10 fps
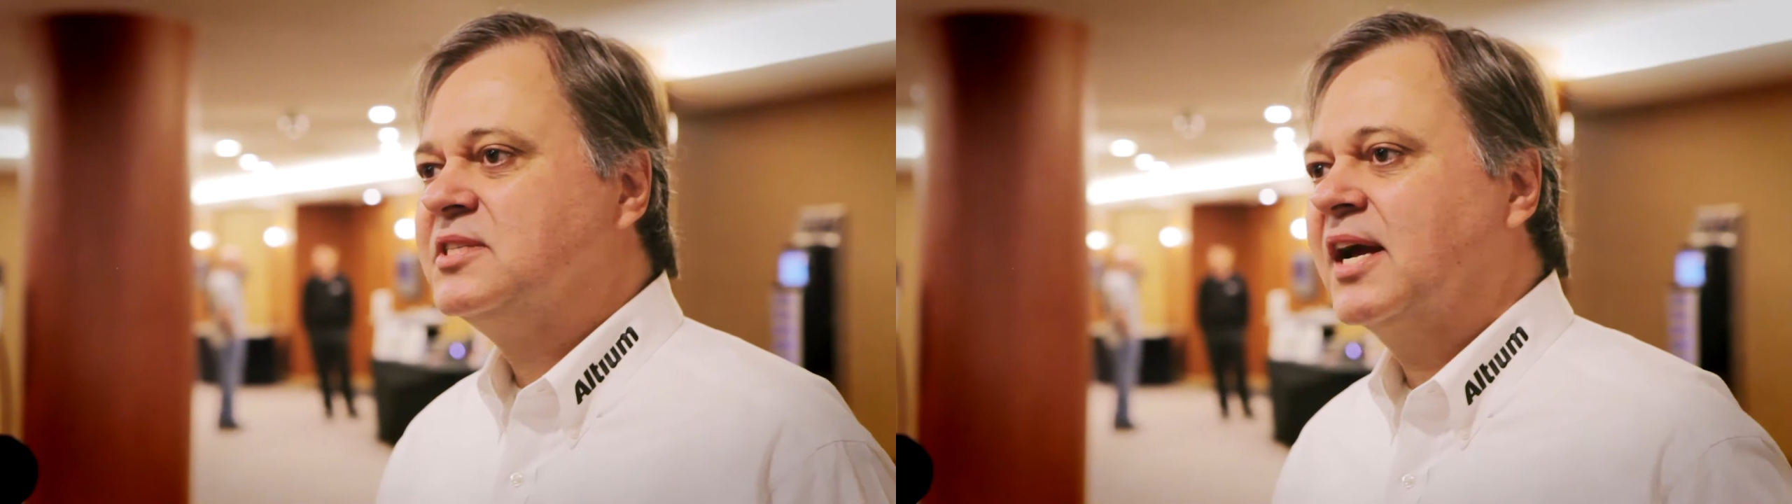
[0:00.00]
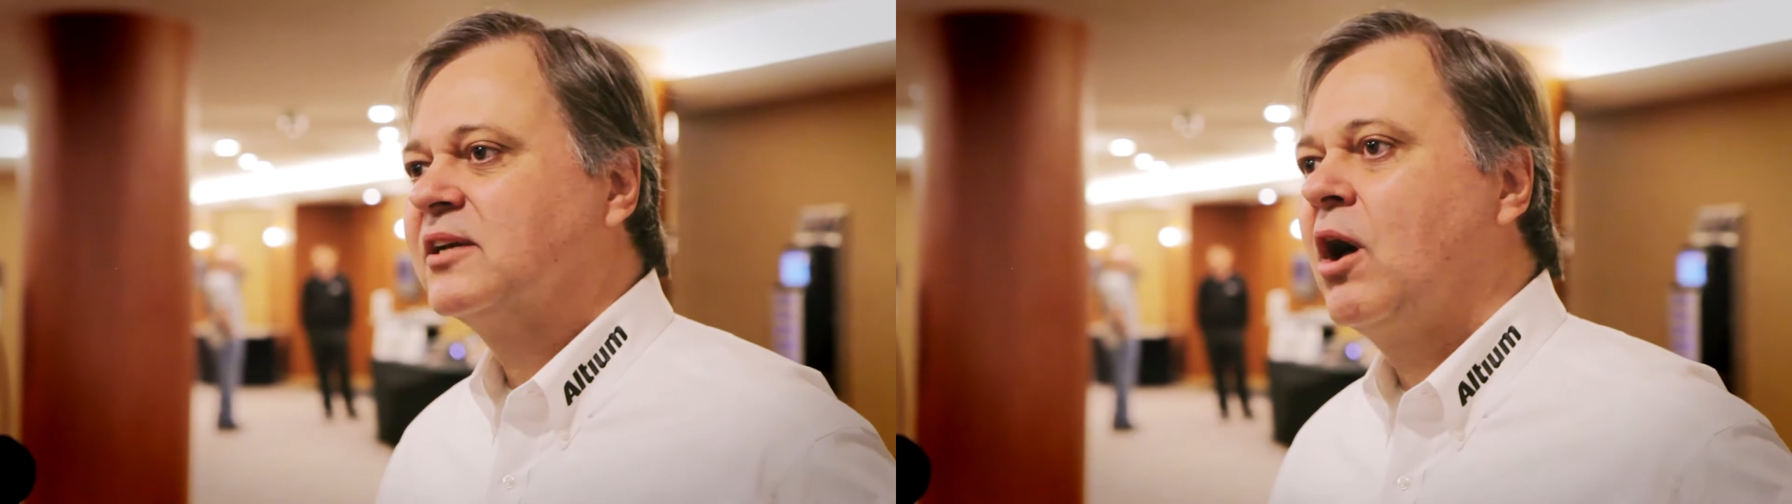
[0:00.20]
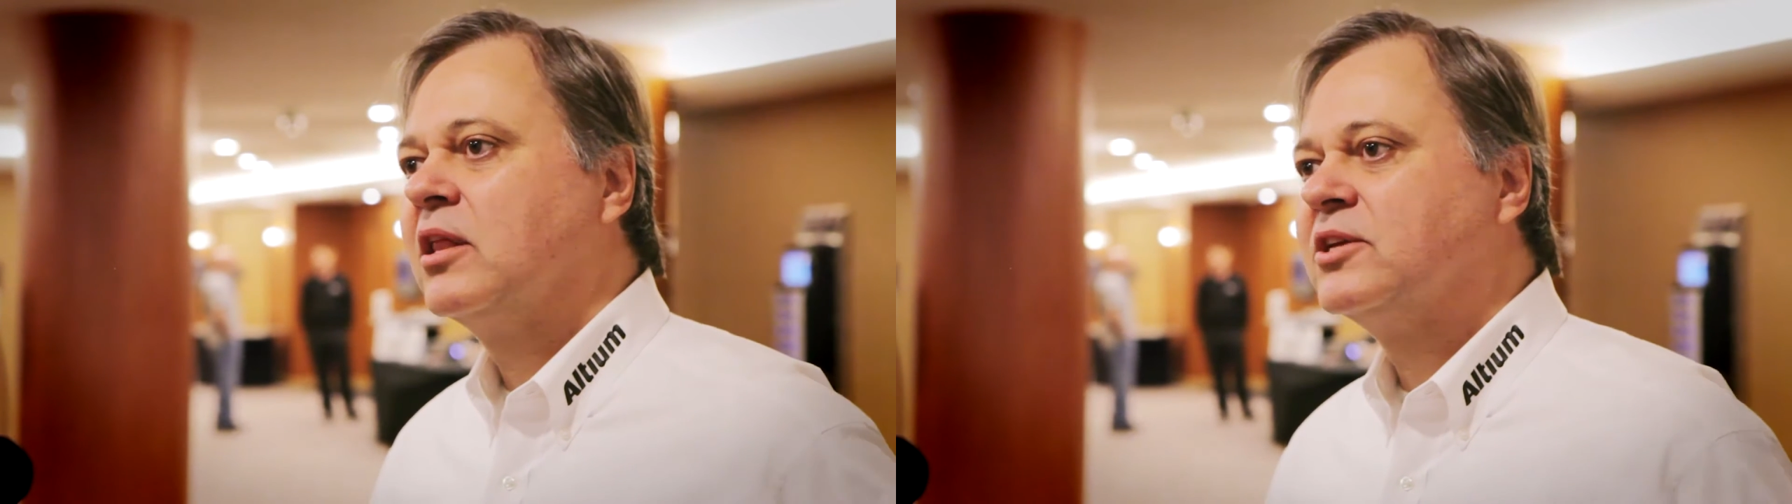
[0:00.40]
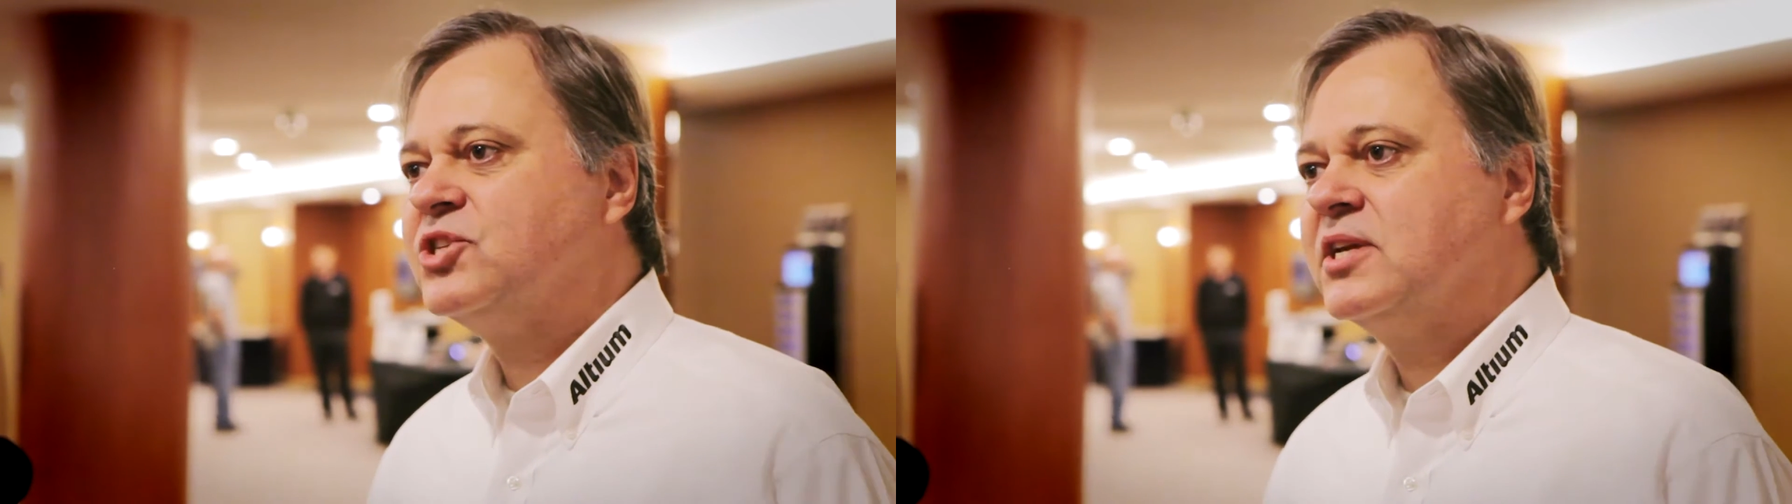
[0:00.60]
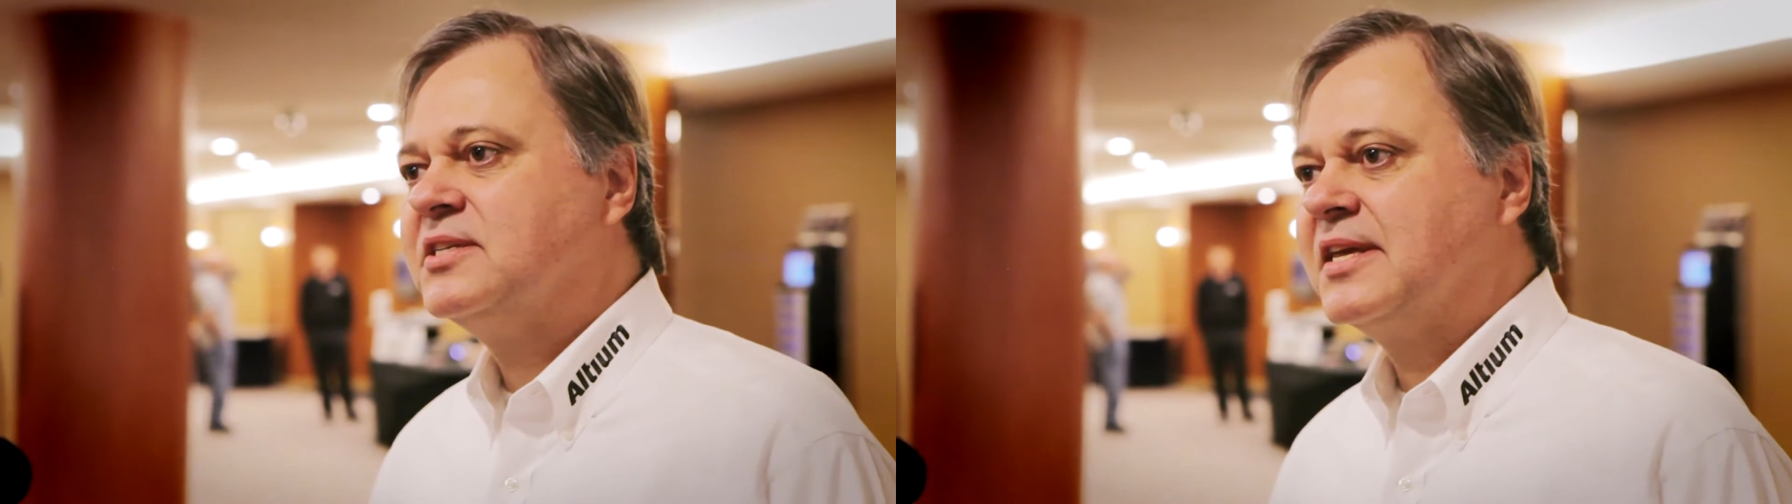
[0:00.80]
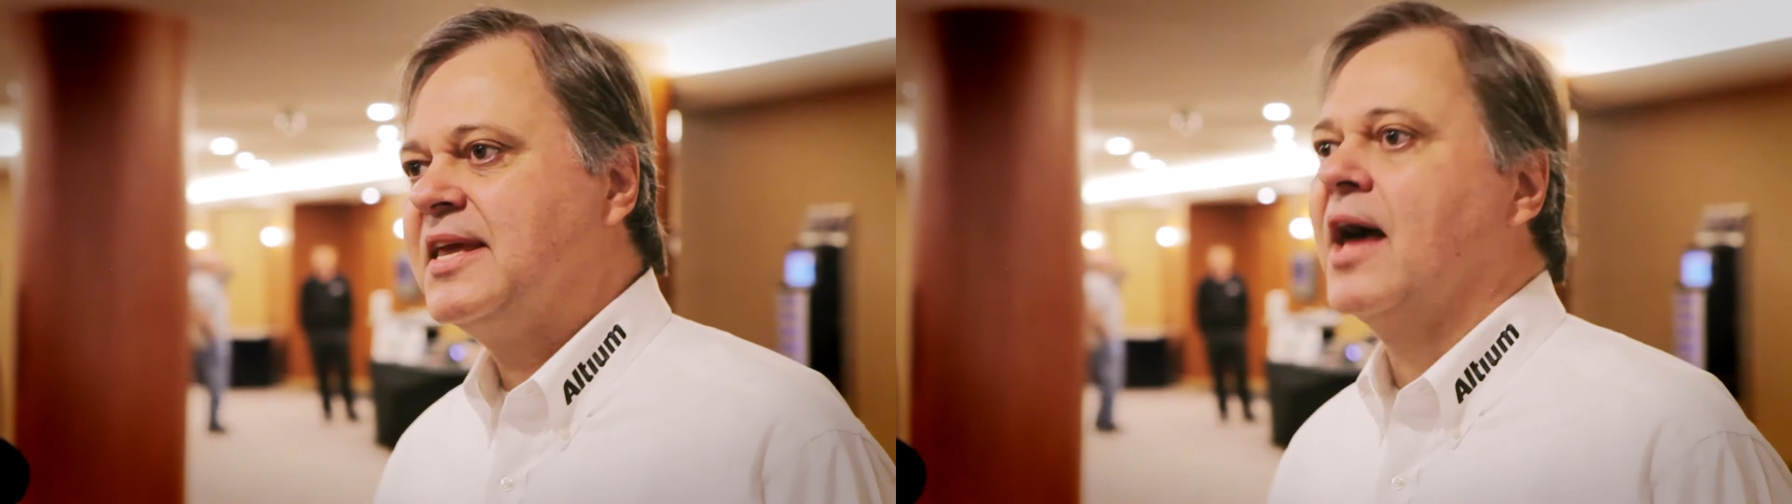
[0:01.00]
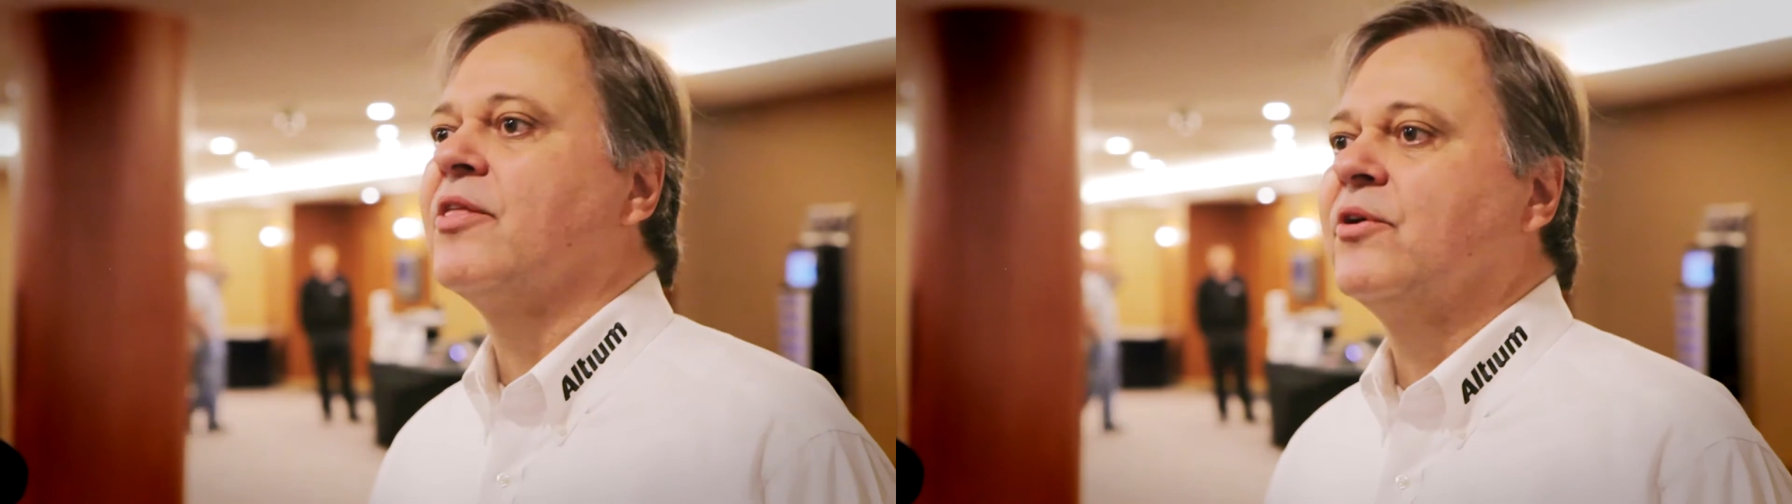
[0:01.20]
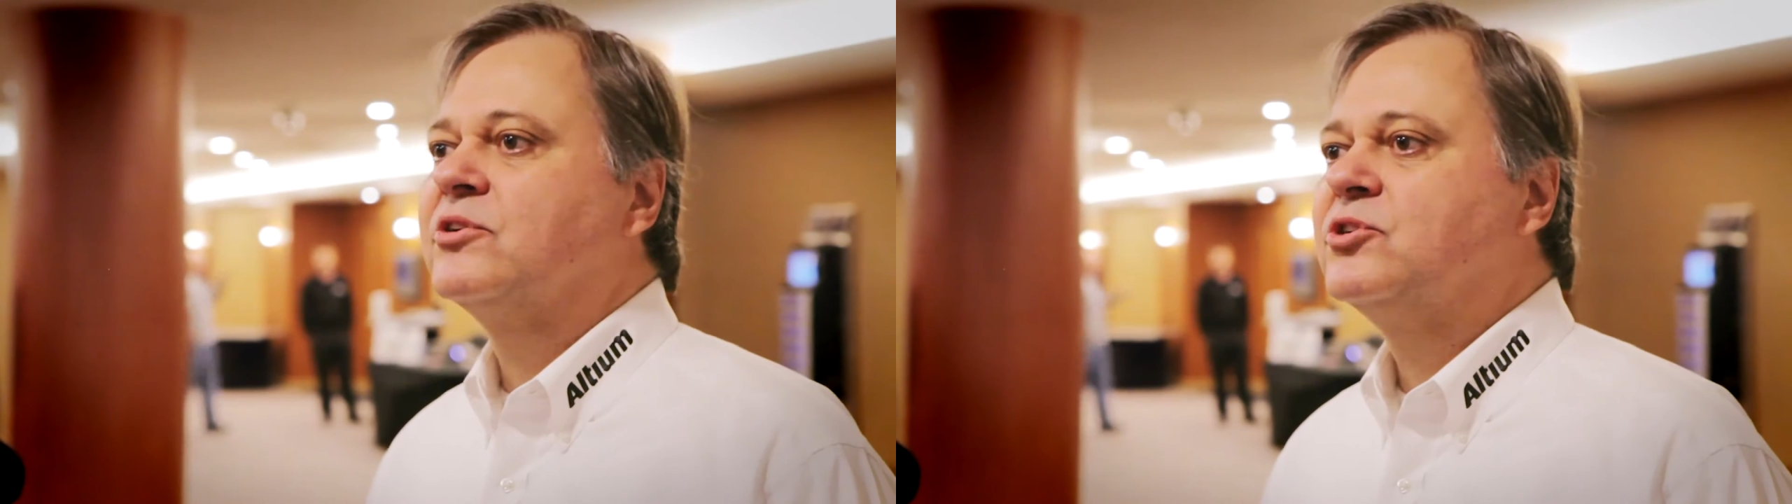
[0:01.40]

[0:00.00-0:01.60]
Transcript: technology together